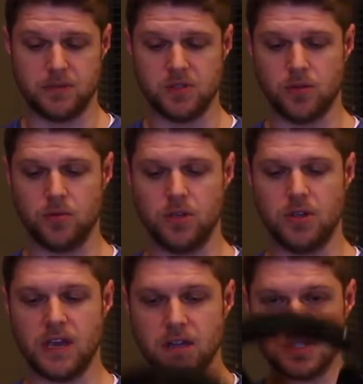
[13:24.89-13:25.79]
So you
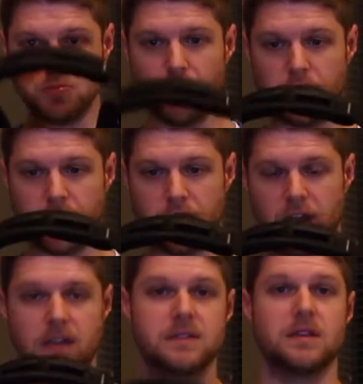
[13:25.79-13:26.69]
can't just put it on your
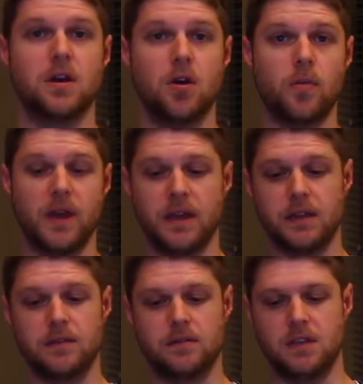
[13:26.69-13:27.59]
head and say, oh, my
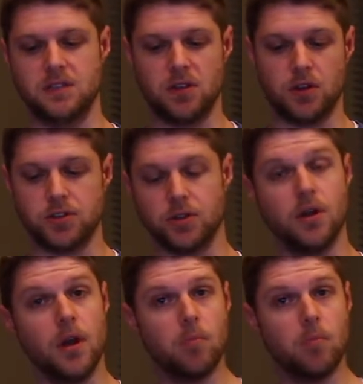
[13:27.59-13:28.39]
head is larger.